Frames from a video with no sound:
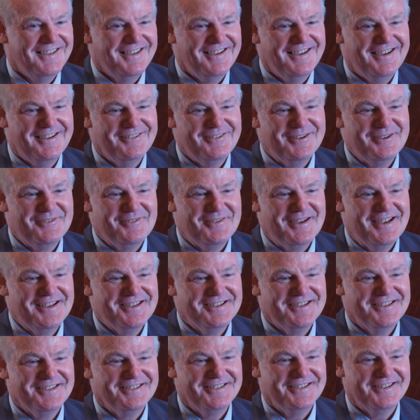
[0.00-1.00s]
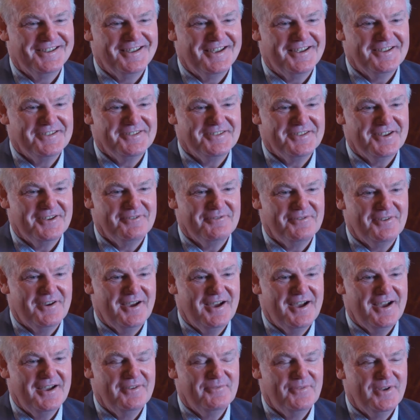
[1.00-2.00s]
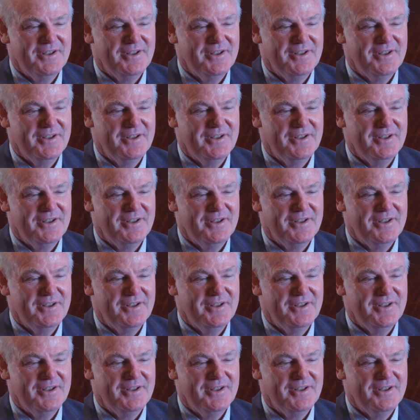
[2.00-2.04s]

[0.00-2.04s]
renovations that go so far.